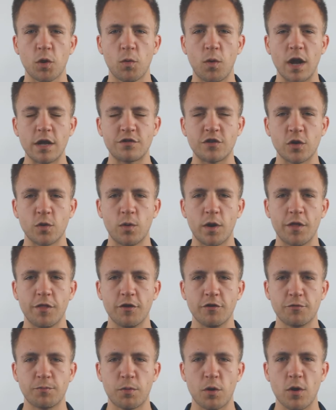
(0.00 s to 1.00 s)
you're watching one of
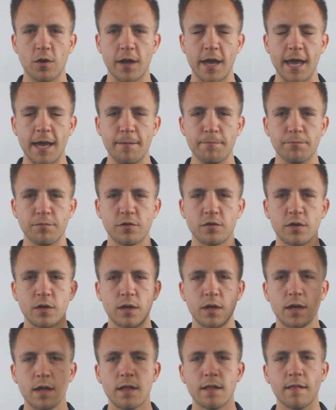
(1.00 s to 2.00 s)
those pro games.
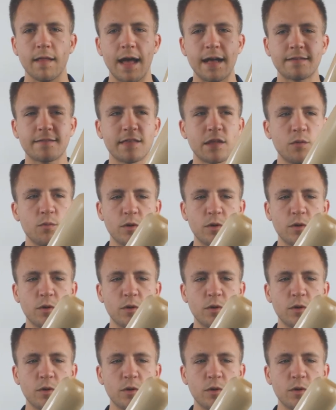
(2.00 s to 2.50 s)
Lastly,